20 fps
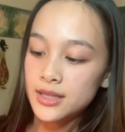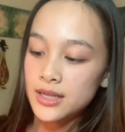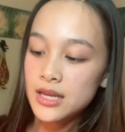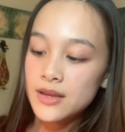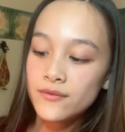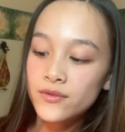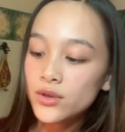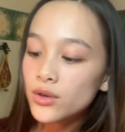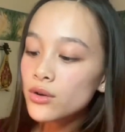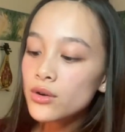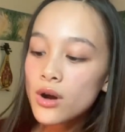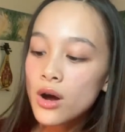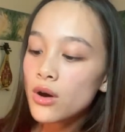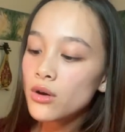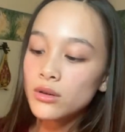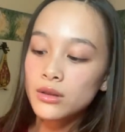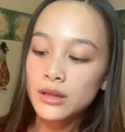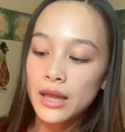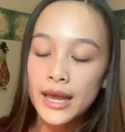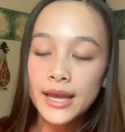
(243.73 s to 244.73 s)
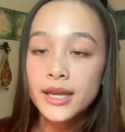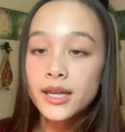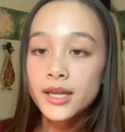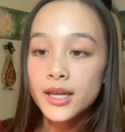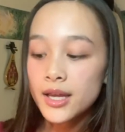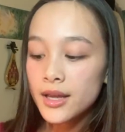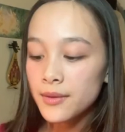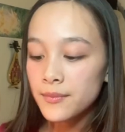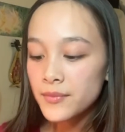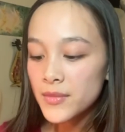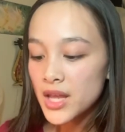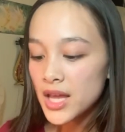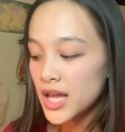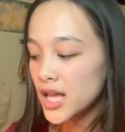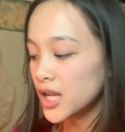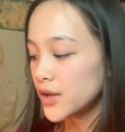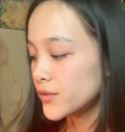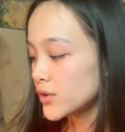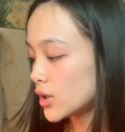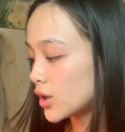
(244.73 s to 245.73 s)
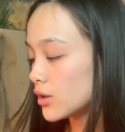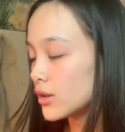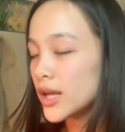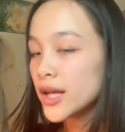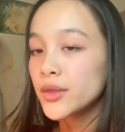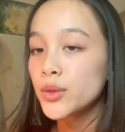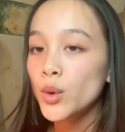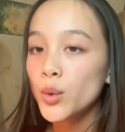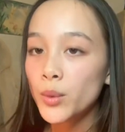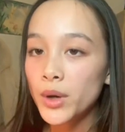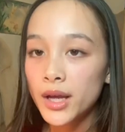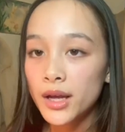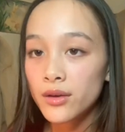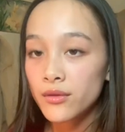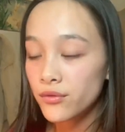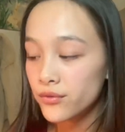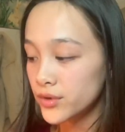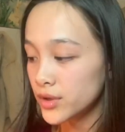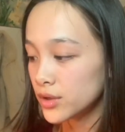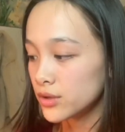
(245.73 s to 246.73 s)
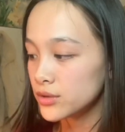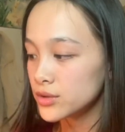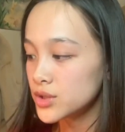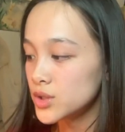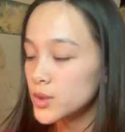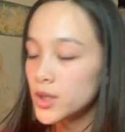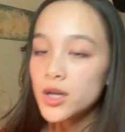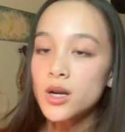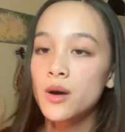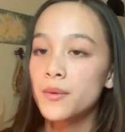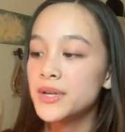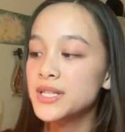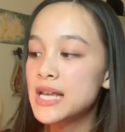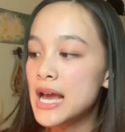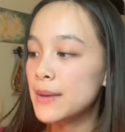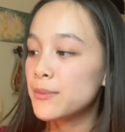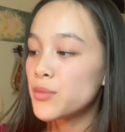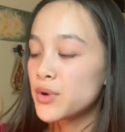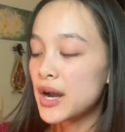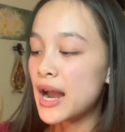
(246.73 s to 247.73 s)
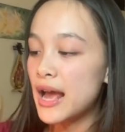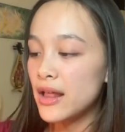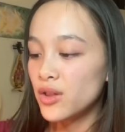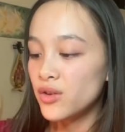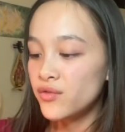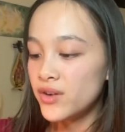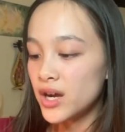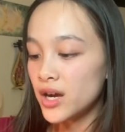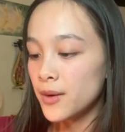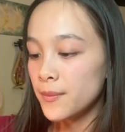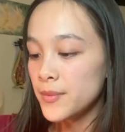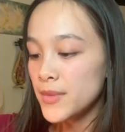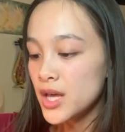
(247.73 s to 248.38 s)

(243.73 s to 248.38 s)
If you don't like it, and if you don't like the way it feels, you can always add more aloe vera.